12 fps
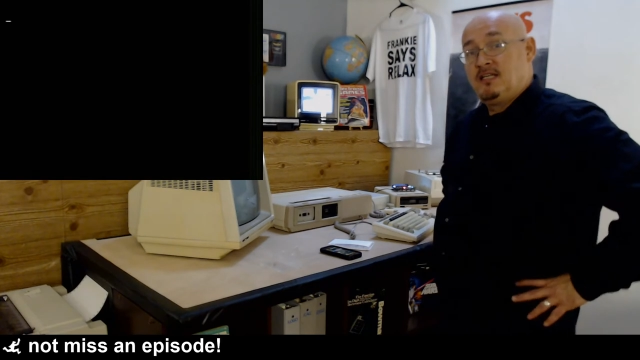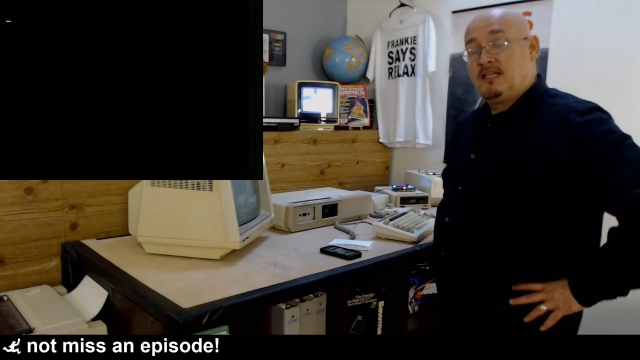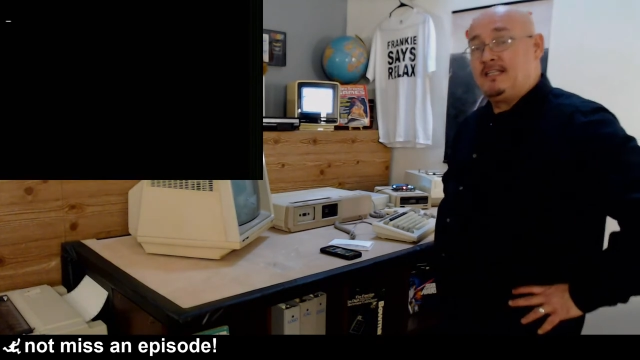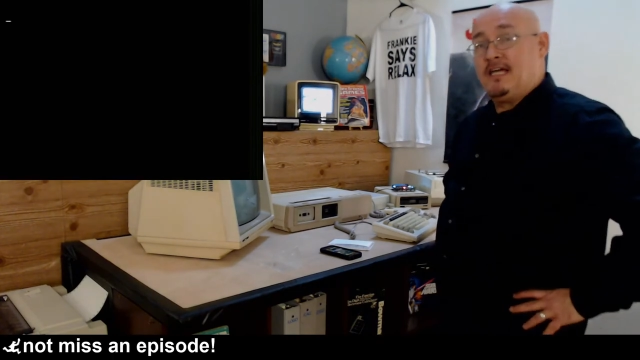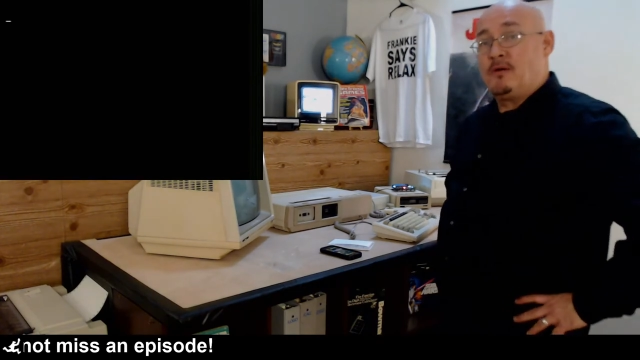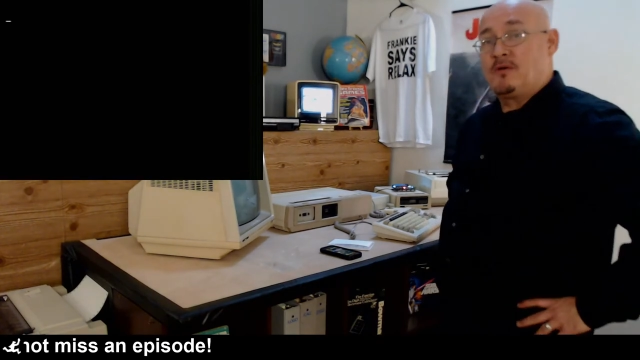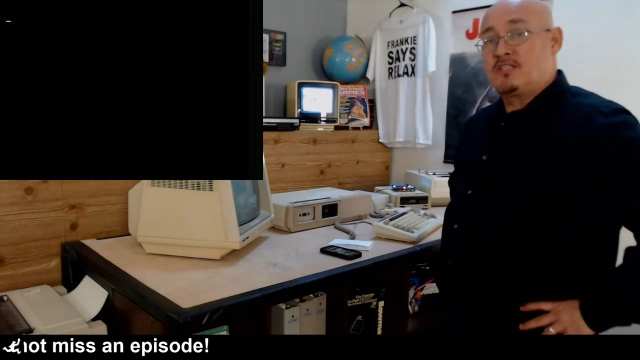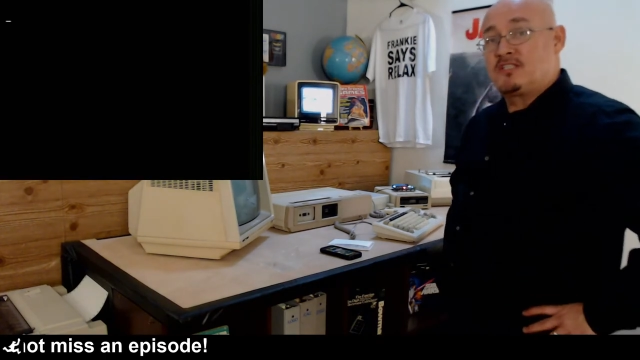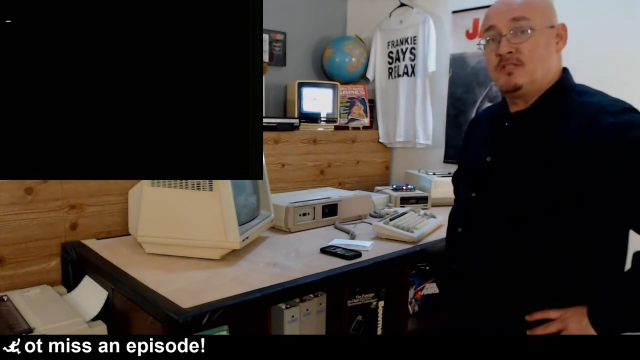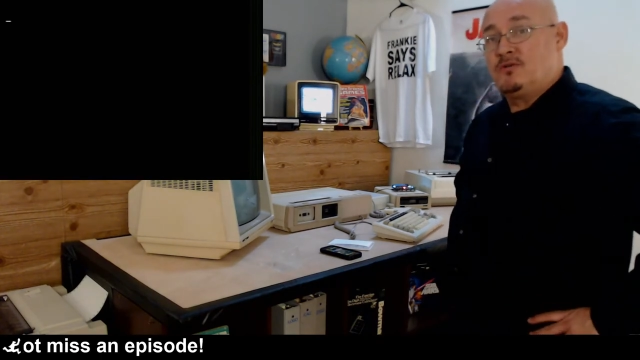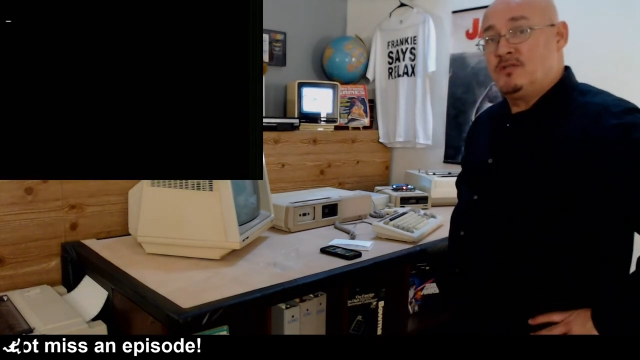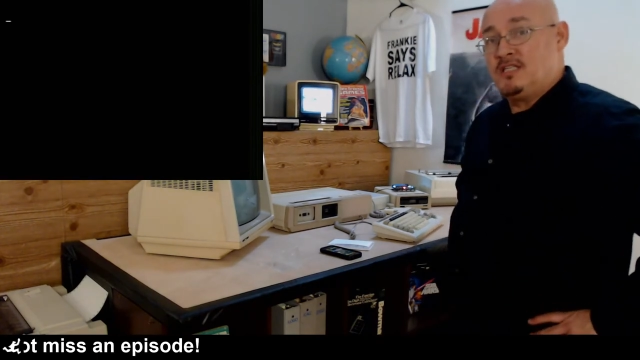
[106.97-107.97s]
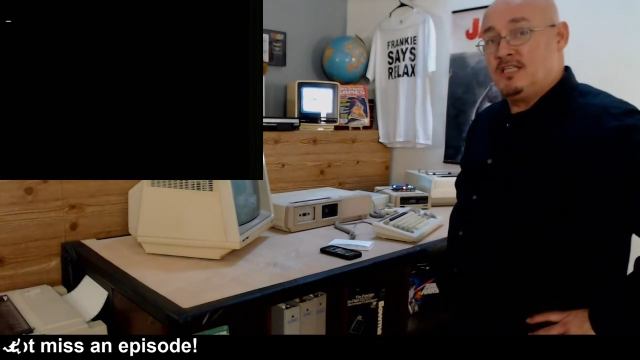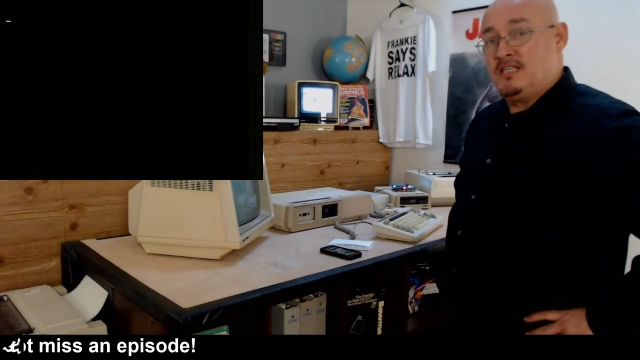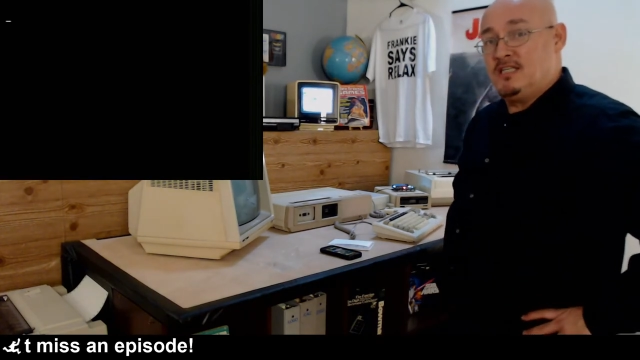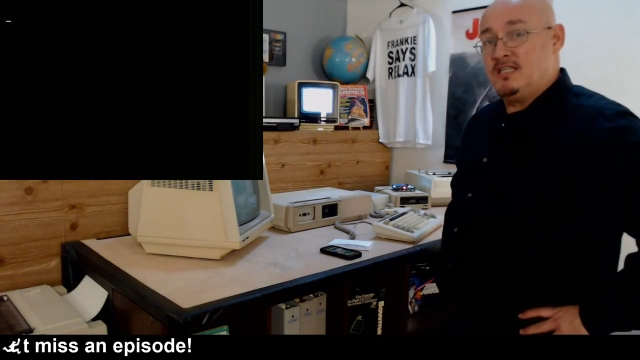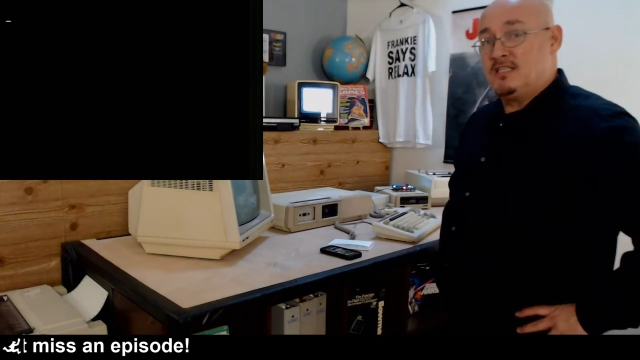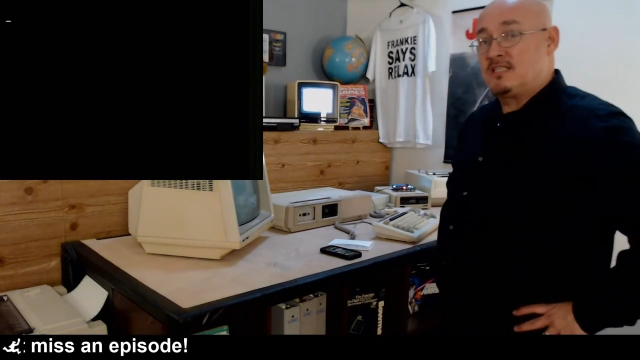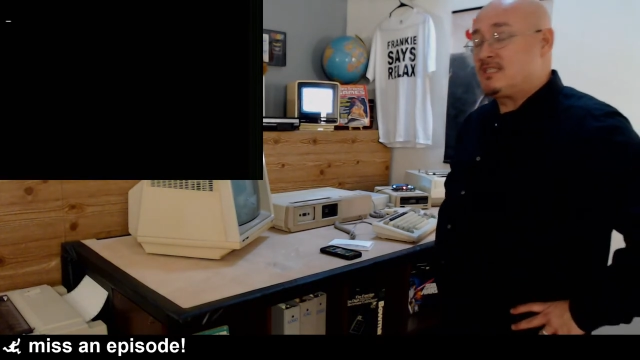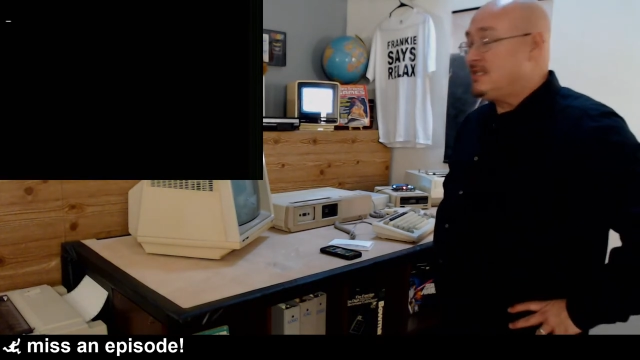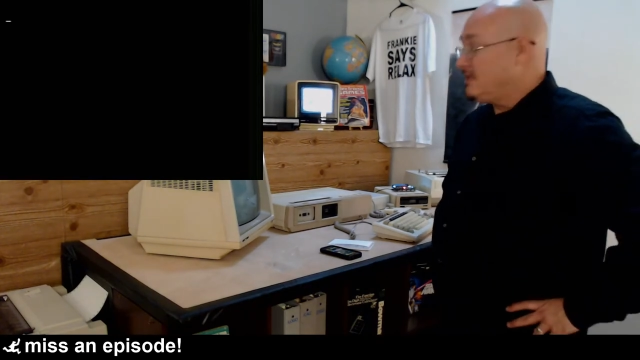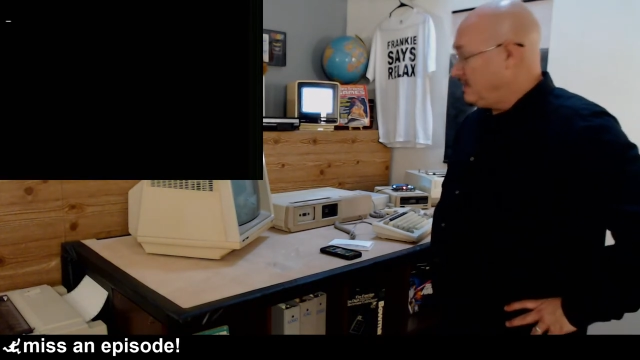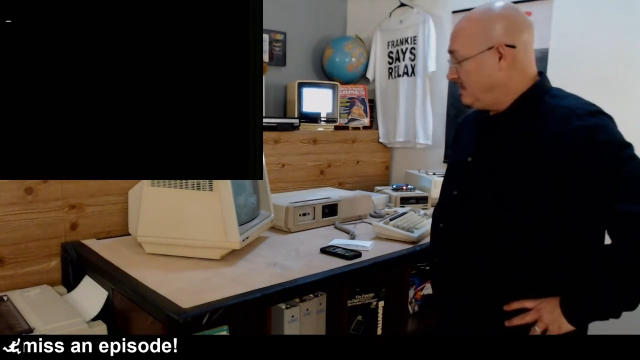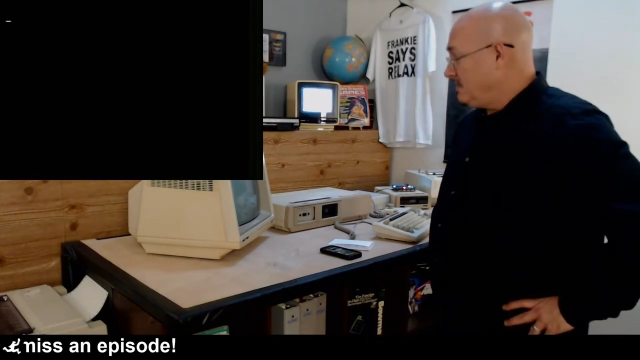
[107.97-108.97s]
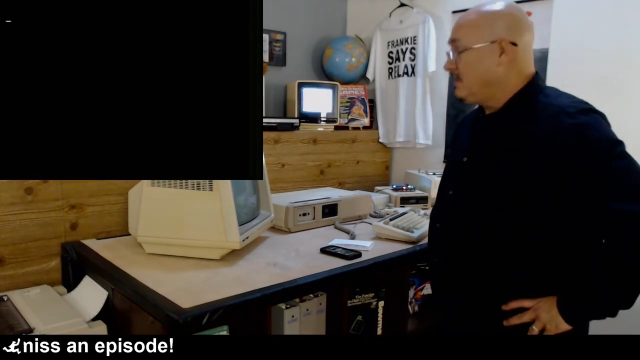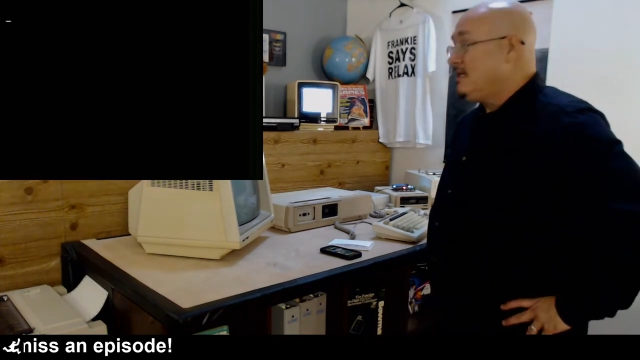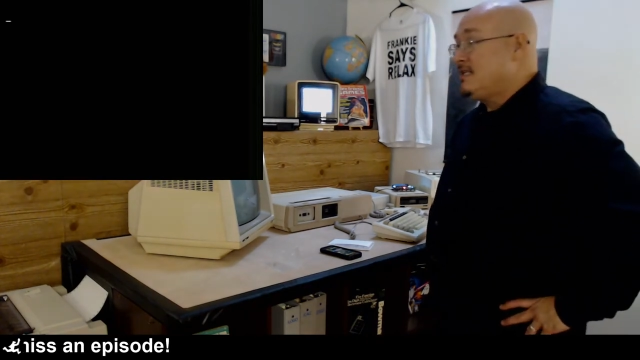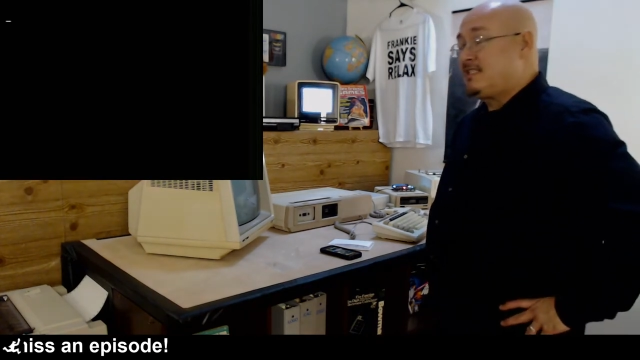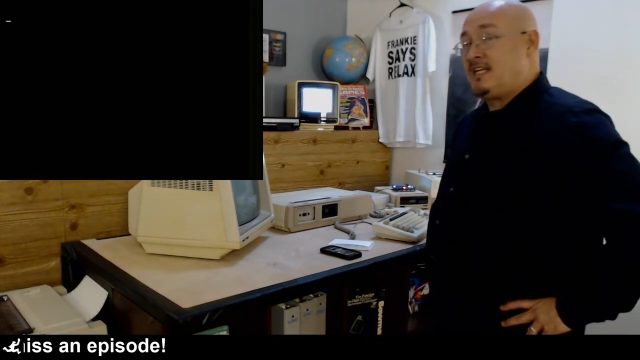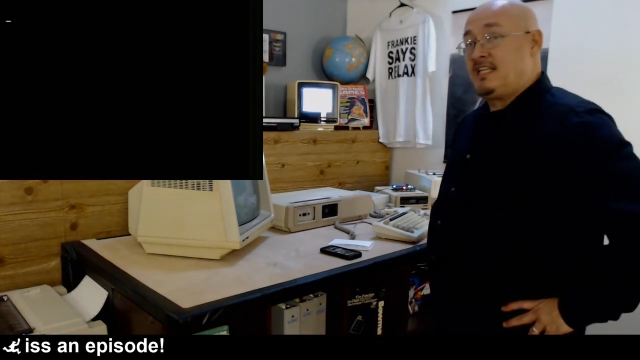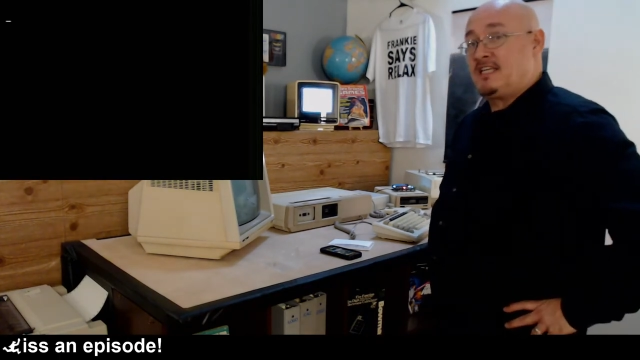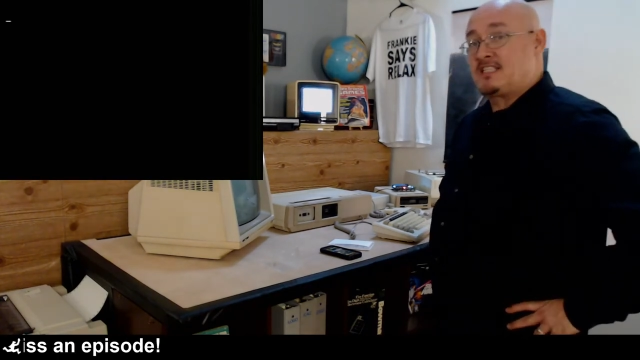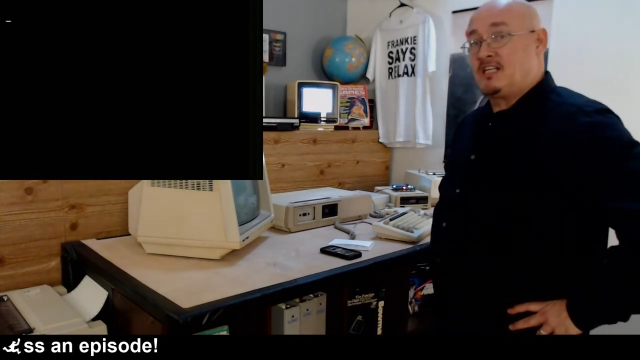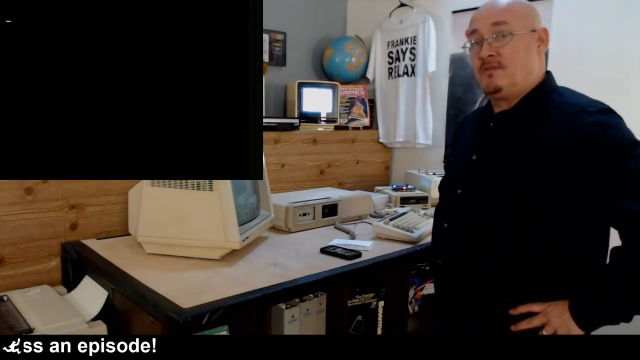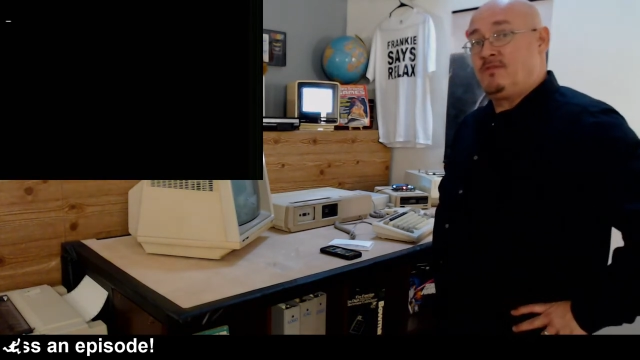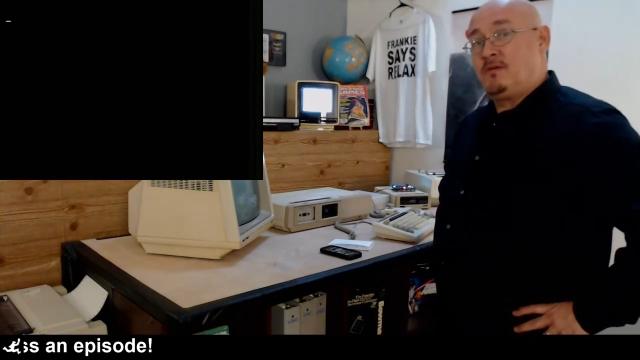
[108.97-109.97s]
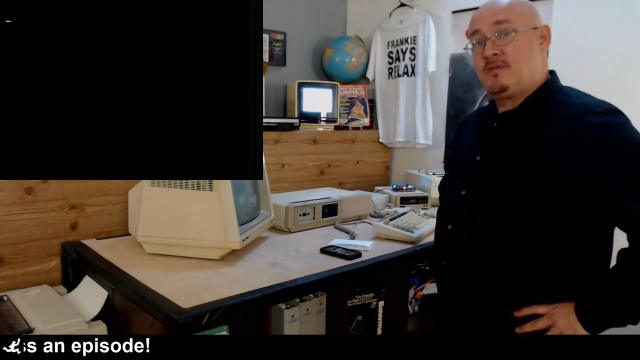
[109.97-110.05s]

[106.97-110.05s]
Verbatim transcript: Now what it's doing is setting itself up.